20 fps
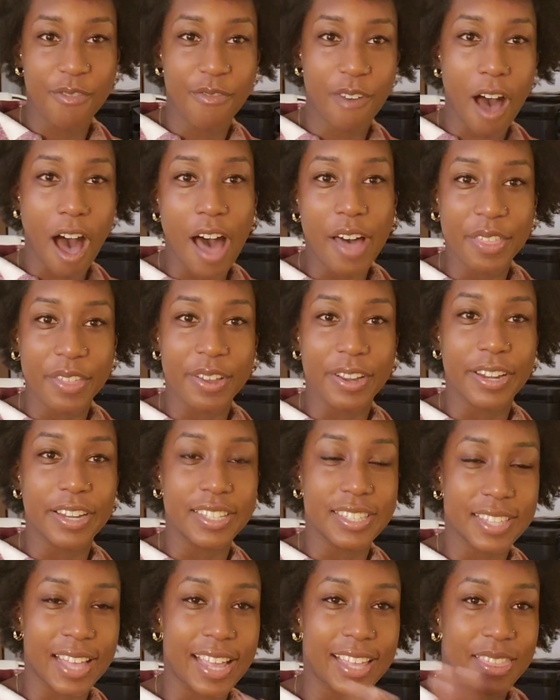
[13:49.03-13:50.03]
Her father
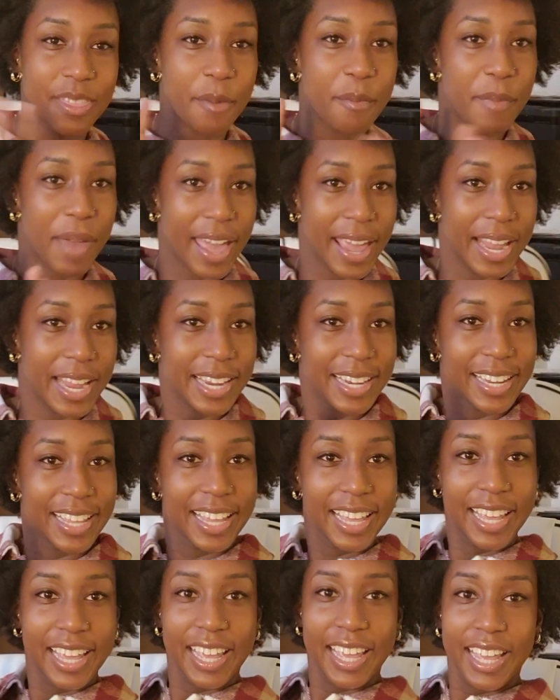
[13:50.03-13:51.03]
is like the
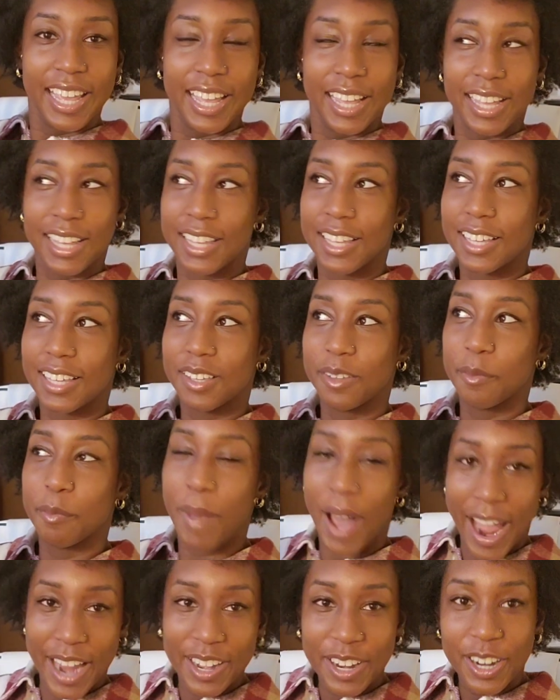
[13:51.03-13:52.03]
main
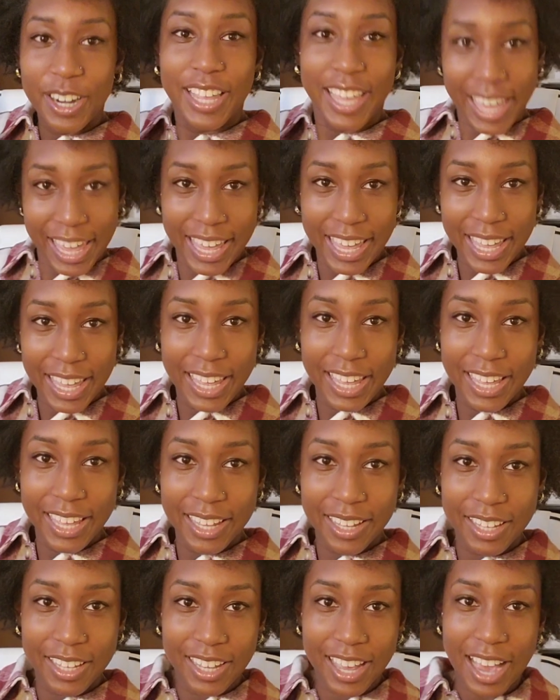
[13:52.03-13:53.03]
minor
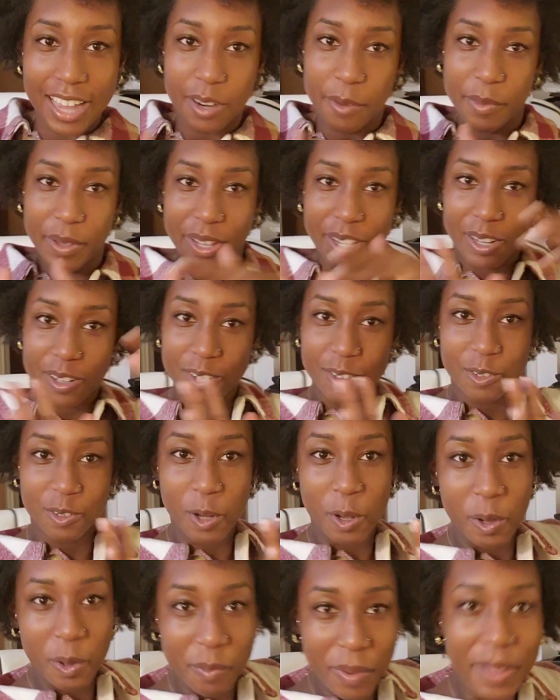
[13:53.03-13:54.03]
king, kind of being
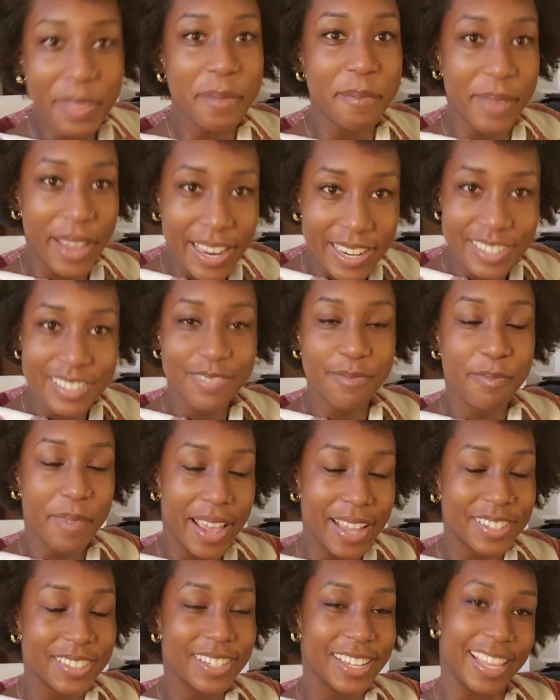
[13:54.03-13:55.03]
controlled by the major,
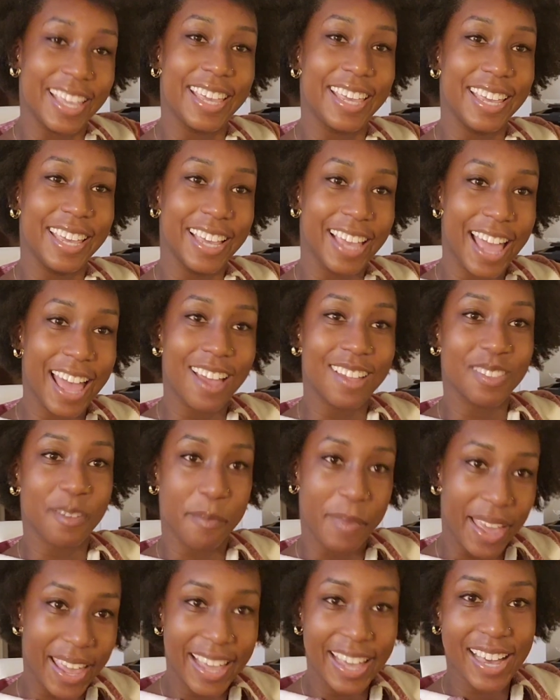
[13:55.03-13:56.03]
major king
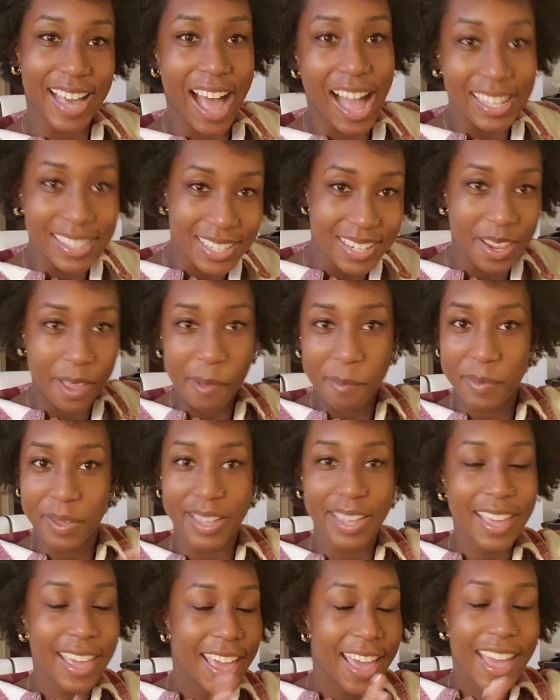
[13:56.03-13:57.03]
on the main continent.
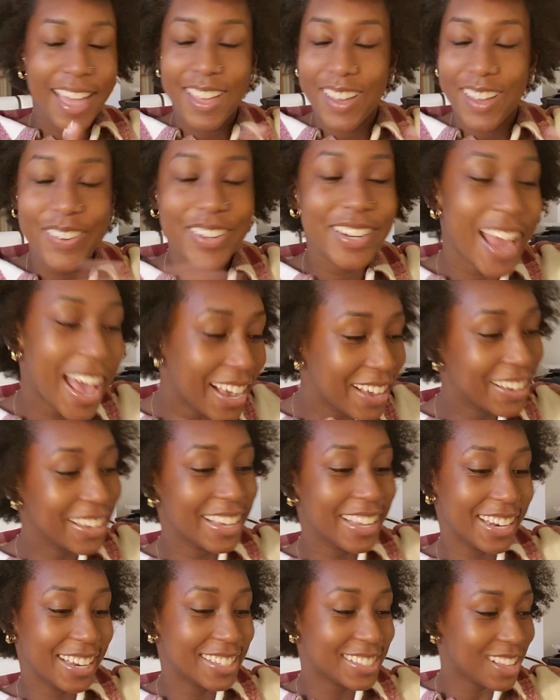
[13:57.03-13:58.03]
But we're not
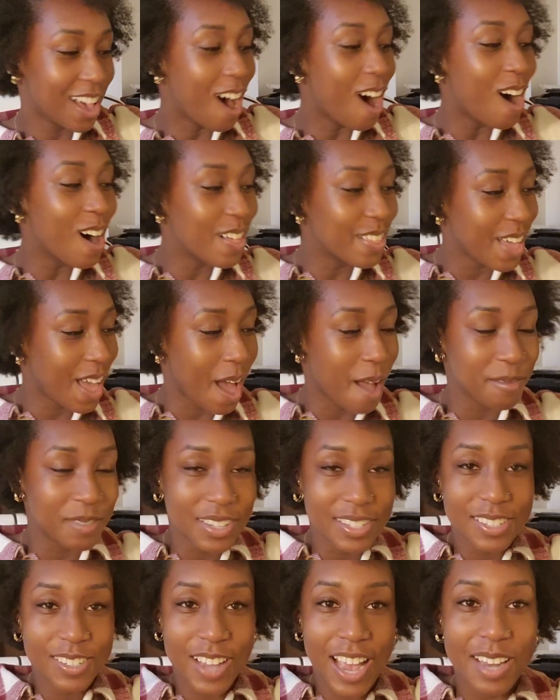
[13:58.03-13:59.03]
going to get into all that.
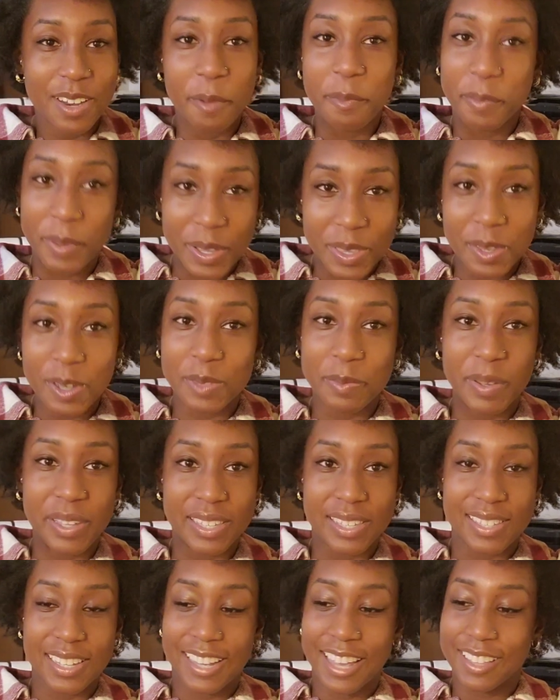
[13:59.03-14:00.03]
I'm just trying to put those
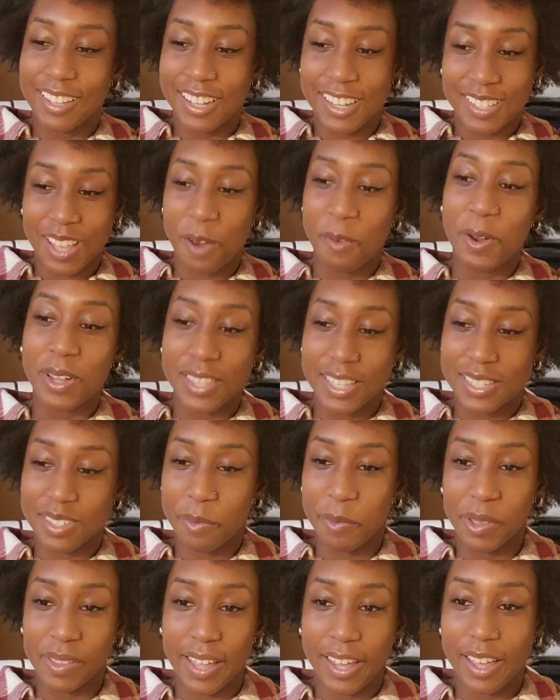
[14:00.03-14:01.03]
pieces together because I want
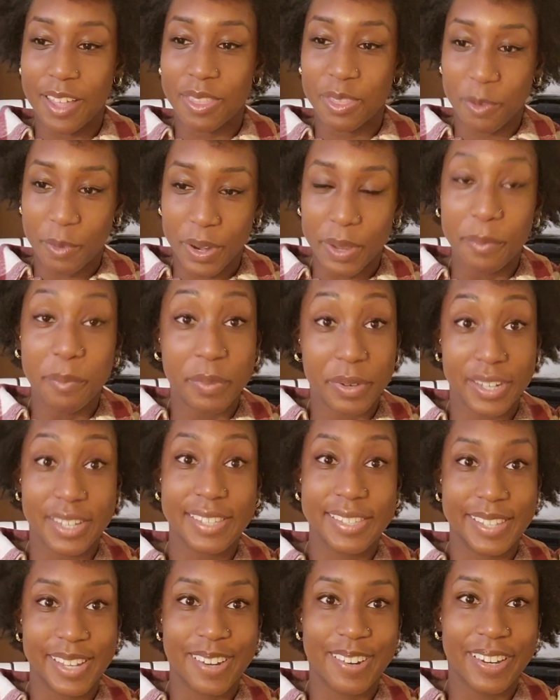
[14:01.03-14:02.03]
this to be like a three
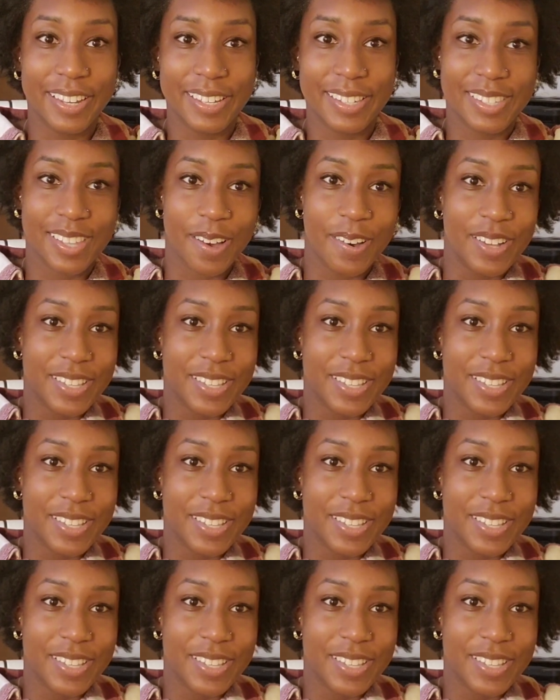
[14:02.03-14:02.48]
book series.